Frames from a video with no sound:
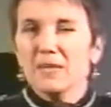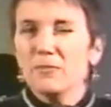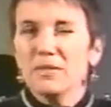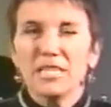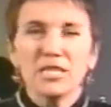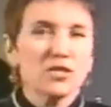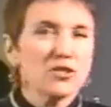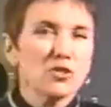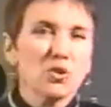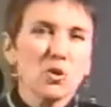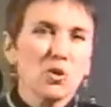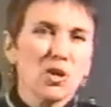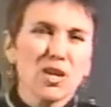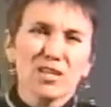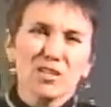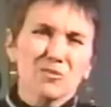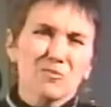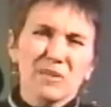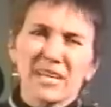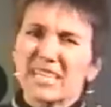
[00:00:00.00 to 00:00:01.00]
It means you no
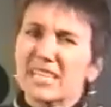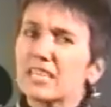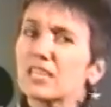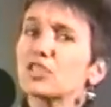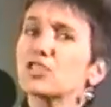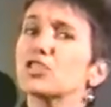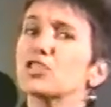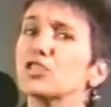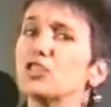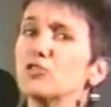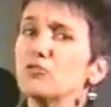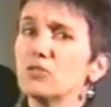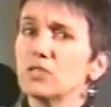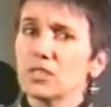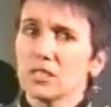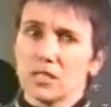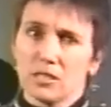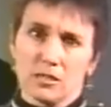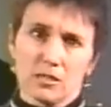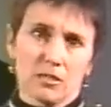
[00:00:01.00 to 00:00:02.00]
longer make
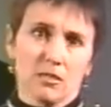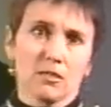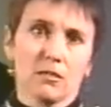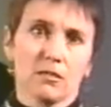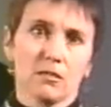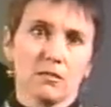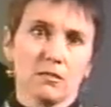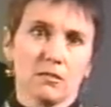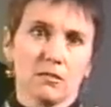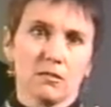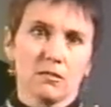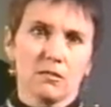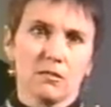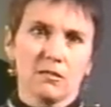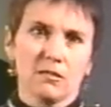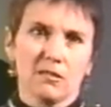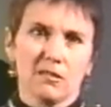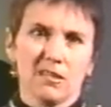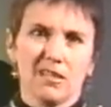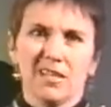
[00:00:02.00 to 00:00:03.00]
excuses.
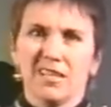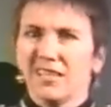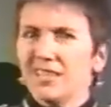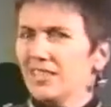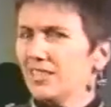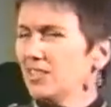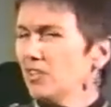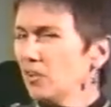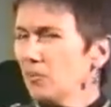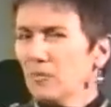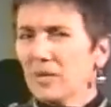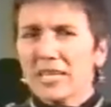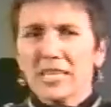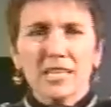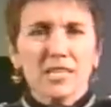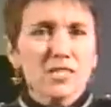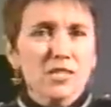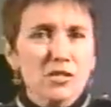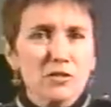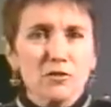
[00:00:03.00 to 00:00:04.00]
You don't
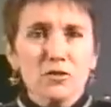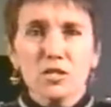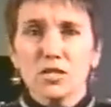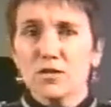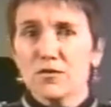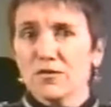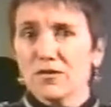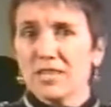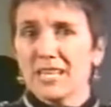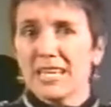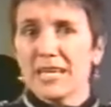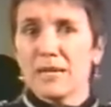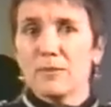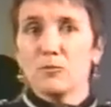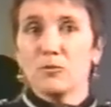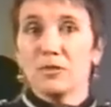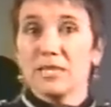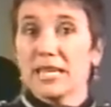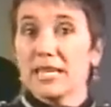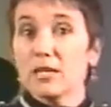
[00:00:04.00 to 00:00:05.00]
make excuses for
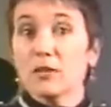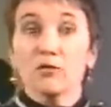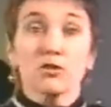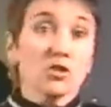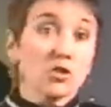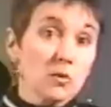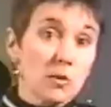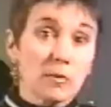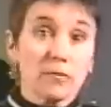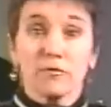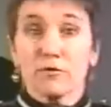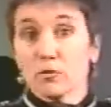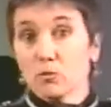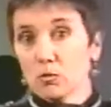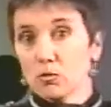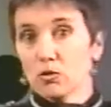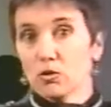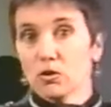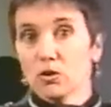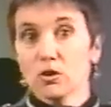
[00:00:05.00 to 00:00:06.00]
them when they don't show up for
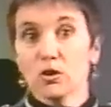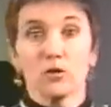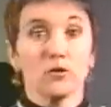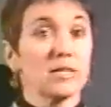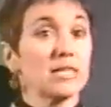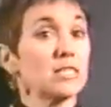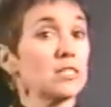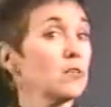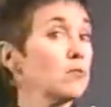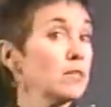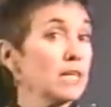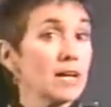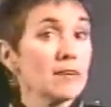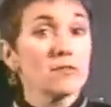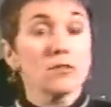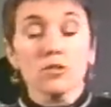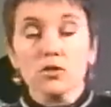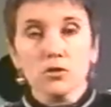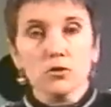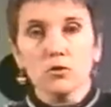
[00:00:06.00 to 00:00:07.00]
work, or they don't
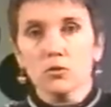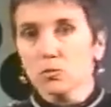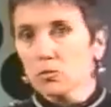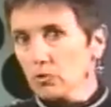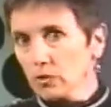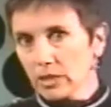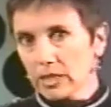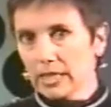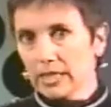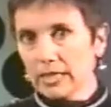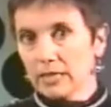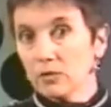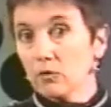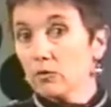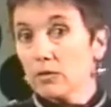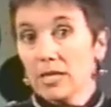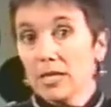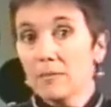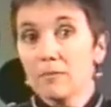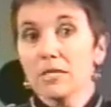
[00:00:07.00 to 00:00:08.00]
have their schoolwork in,
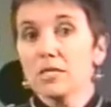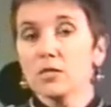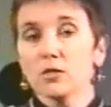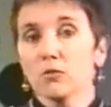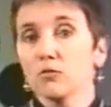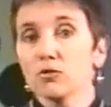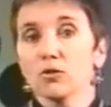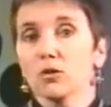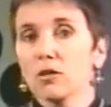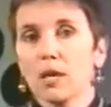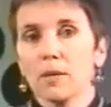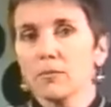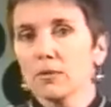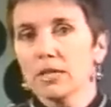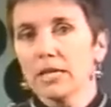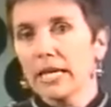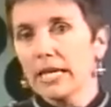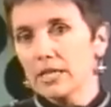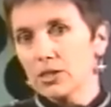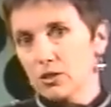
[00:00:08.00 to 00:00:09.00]
or they miss social
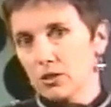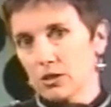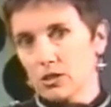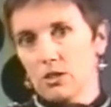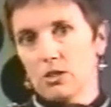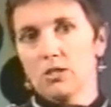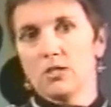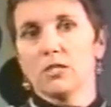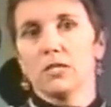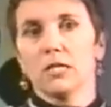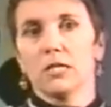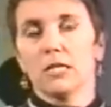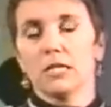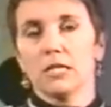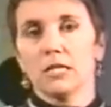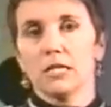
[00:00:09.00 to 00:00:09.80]
obligations.